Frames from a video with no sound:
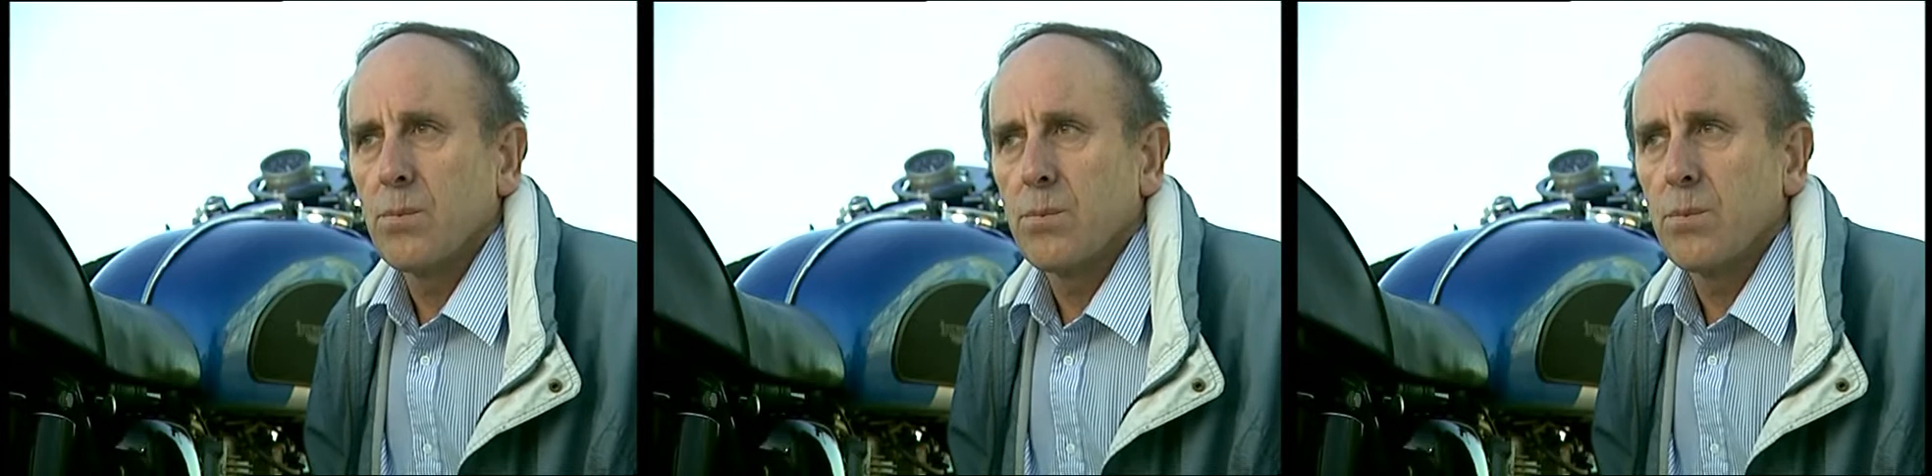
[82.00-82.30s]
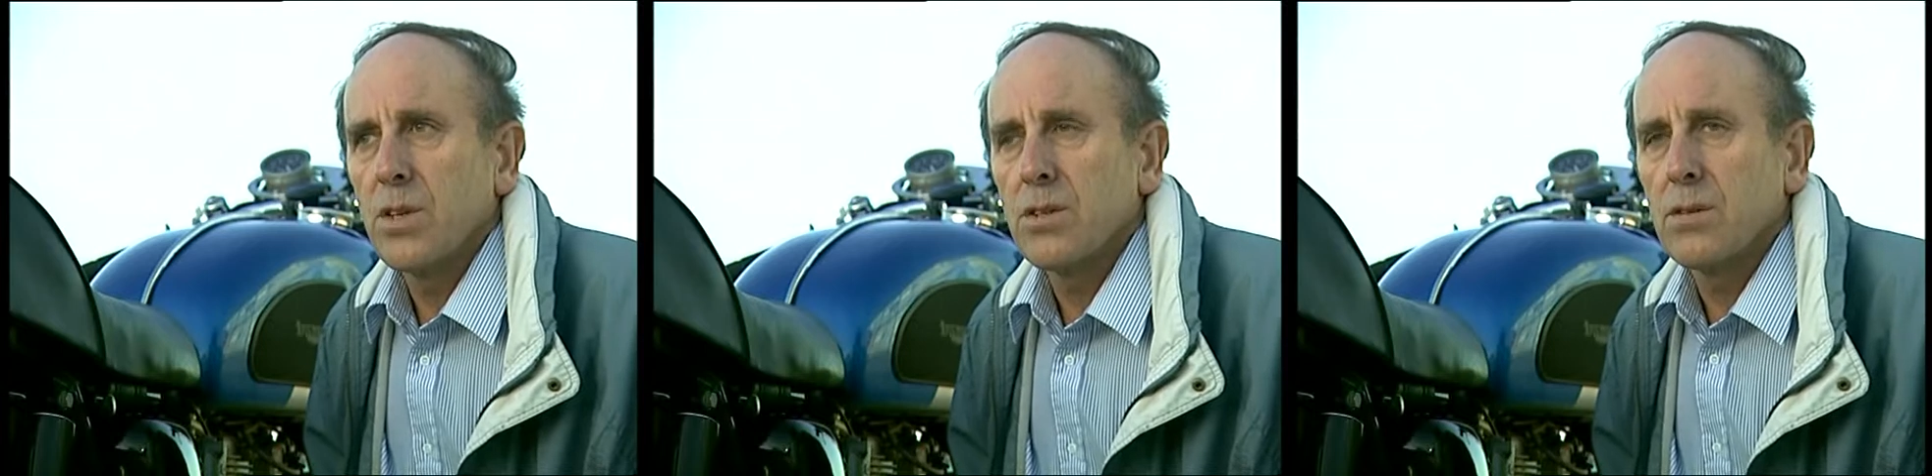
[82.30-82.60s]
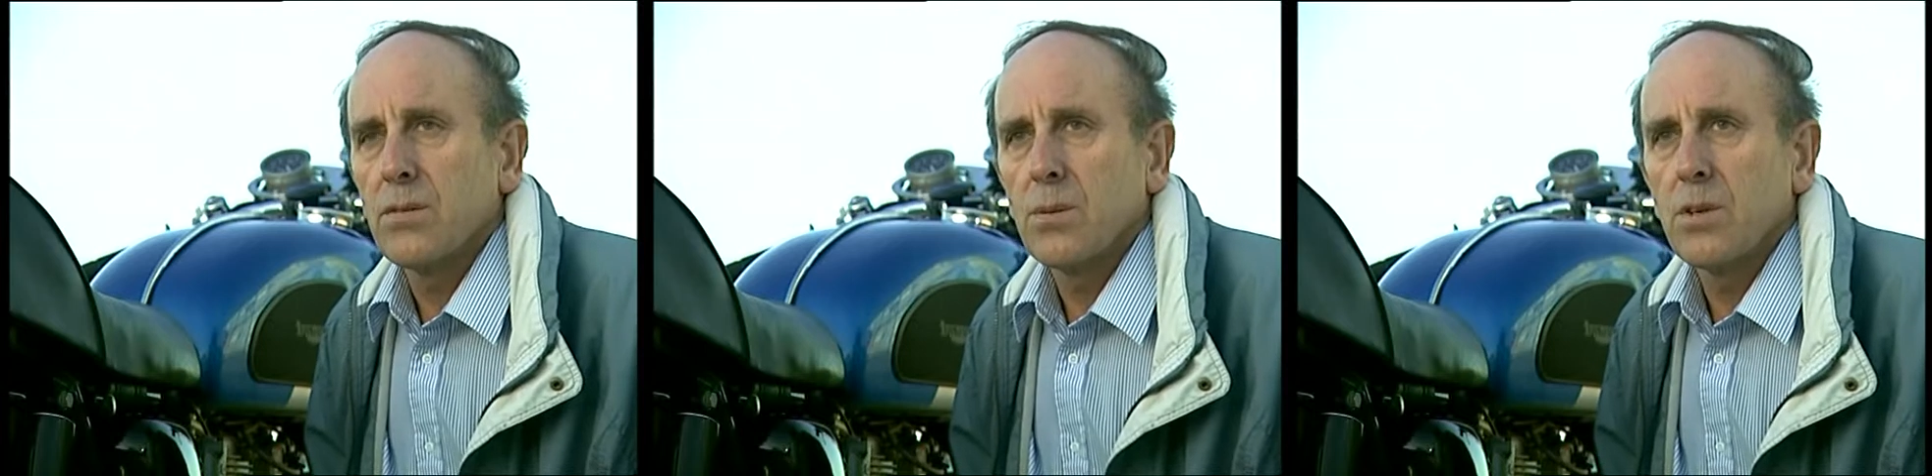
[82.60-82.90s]
most
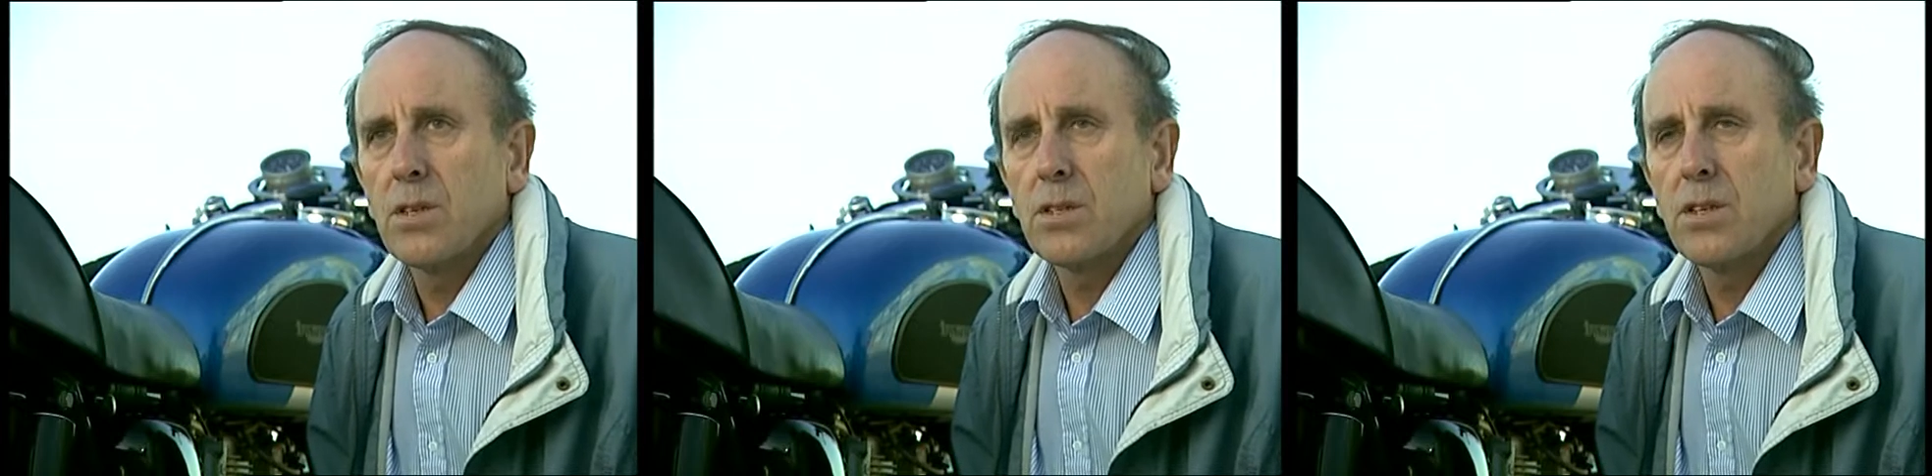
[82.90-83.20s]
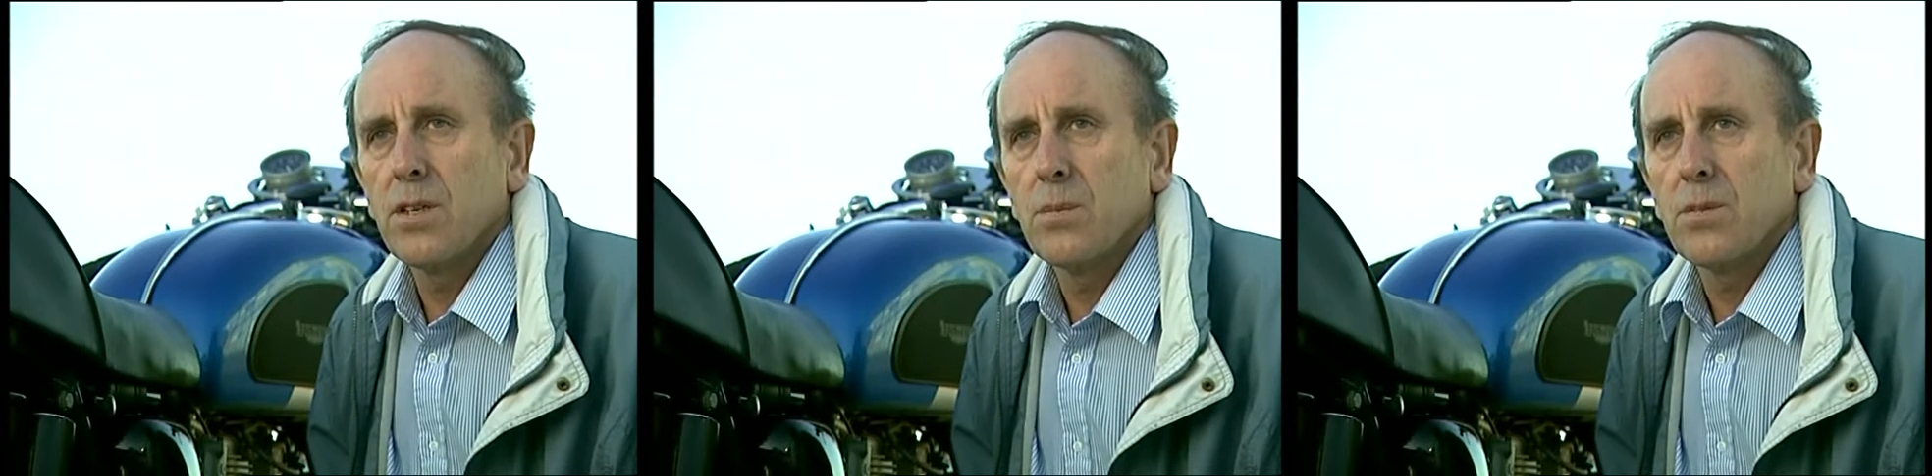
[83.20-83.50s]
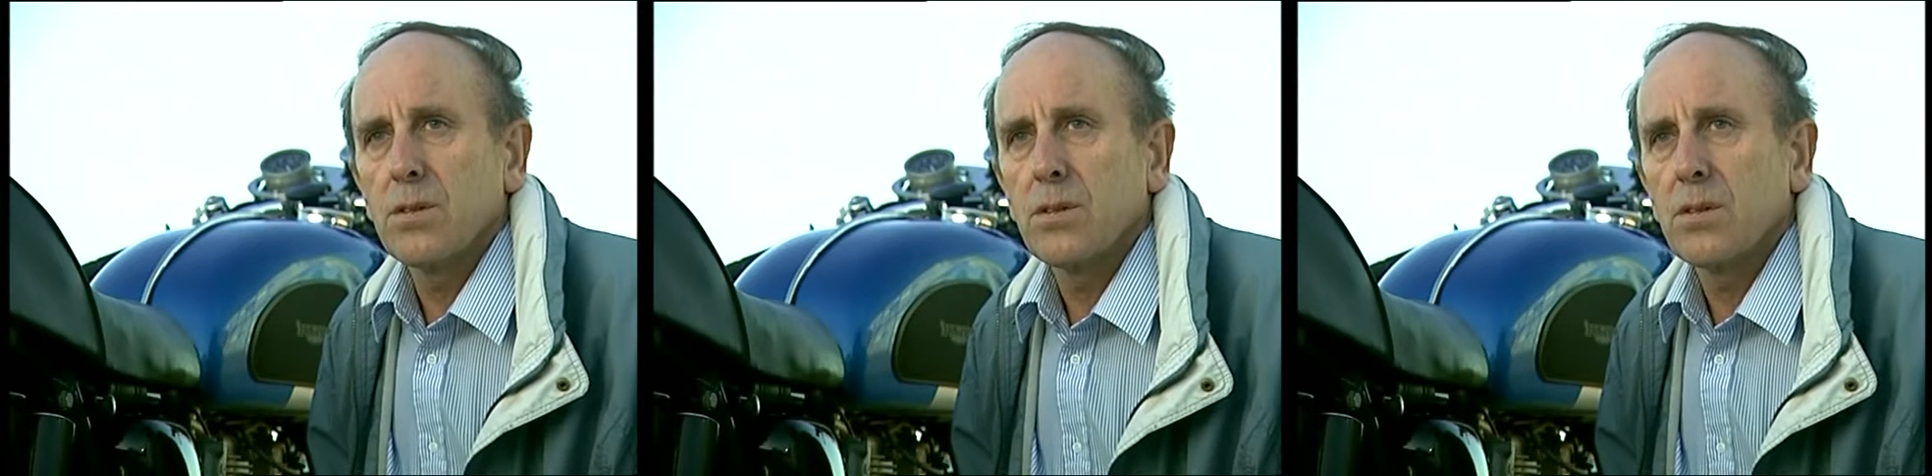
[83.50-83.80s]
of the works
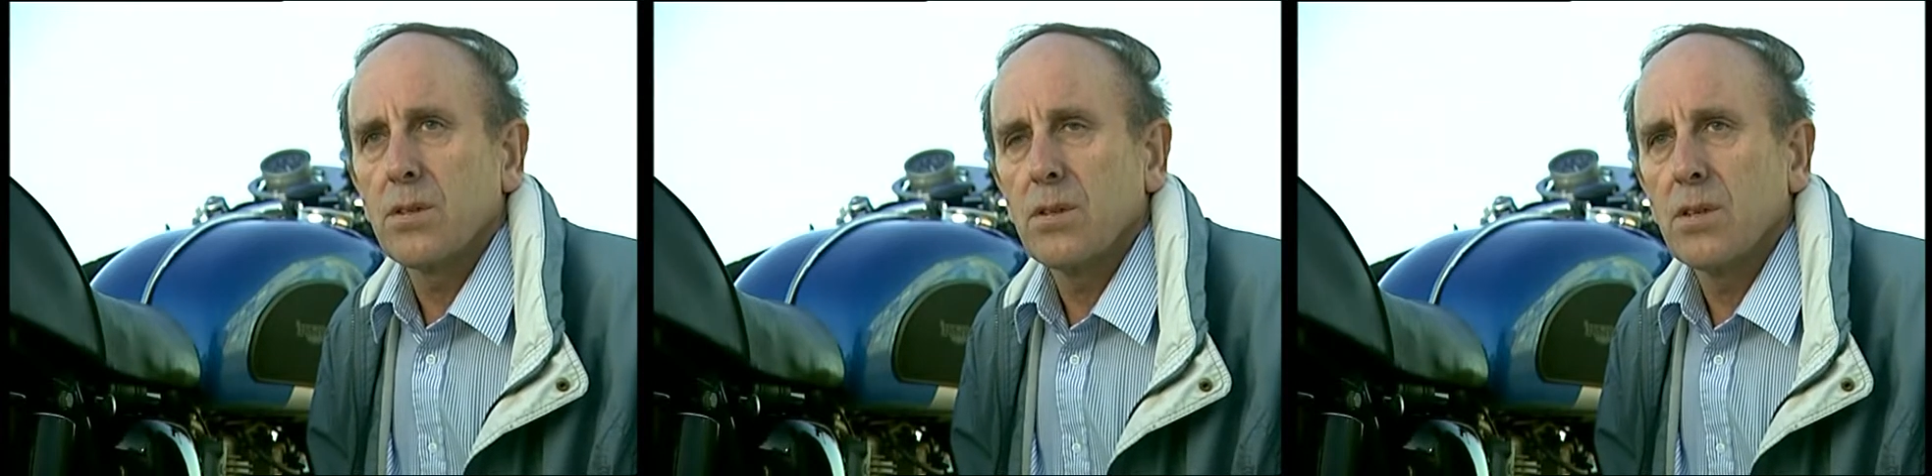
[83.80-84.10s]
teams